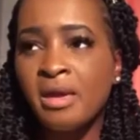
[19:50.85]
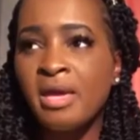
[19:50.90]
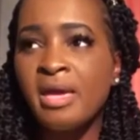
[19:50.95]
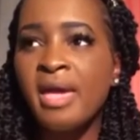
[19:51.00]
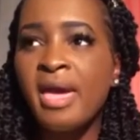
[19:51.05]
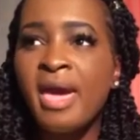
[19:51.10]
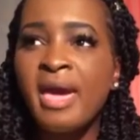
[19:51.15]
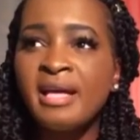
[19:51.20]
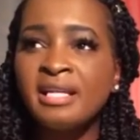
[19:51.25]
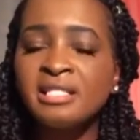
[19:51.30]

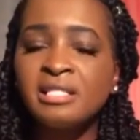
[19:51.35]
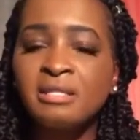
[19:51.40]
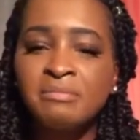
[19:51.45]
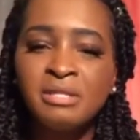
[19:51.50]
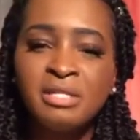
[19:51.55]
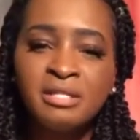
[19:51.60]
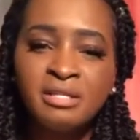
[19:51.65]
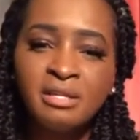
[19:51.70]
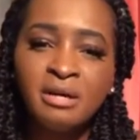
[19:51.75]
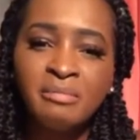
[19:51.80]
It has to
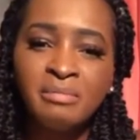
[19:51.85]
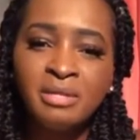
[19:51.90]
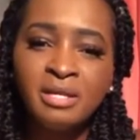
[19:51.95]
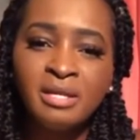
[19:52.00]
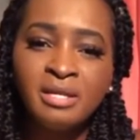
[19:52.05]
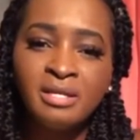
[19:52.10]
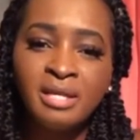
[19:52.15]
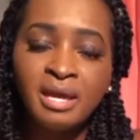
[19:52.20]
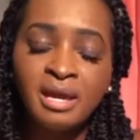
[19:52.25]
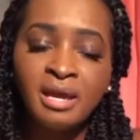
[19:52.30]
be
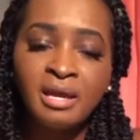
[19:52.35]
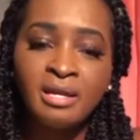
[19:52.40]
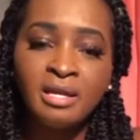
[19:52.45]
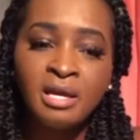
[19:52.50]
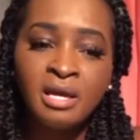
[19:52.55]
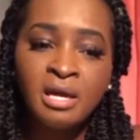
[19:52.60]
something that